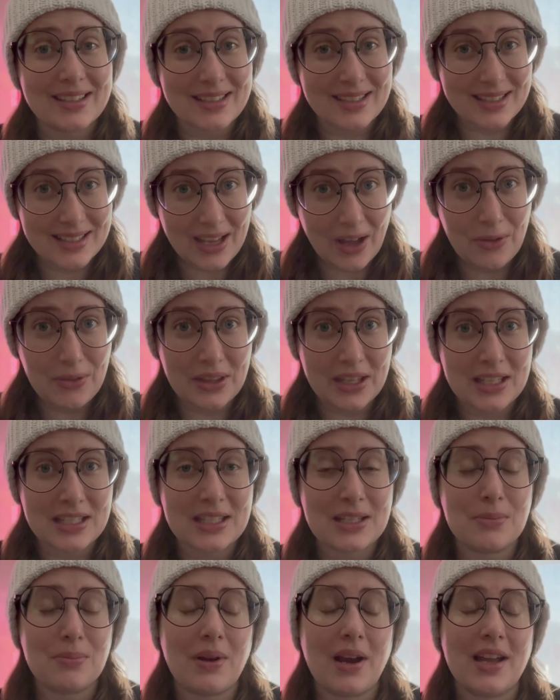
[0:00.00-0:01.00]

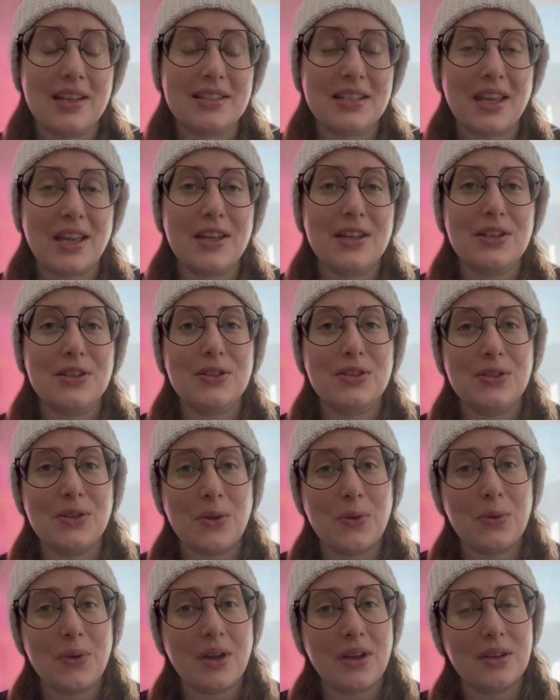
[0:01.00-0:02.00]
southeast Nebraska,
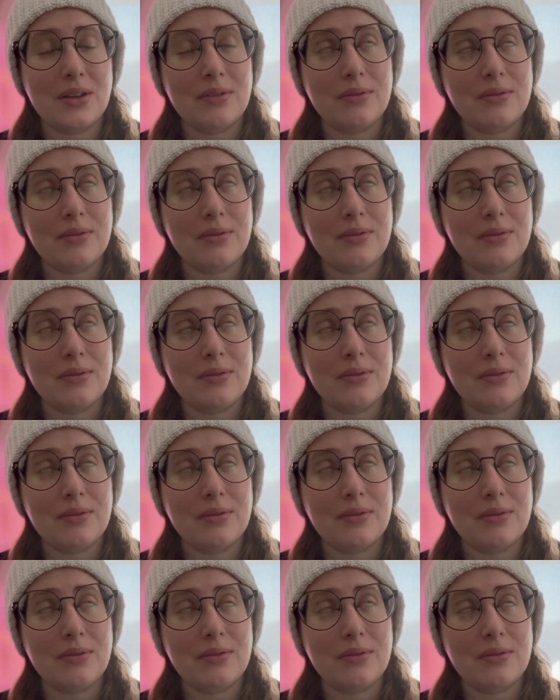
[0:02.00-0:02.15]
zone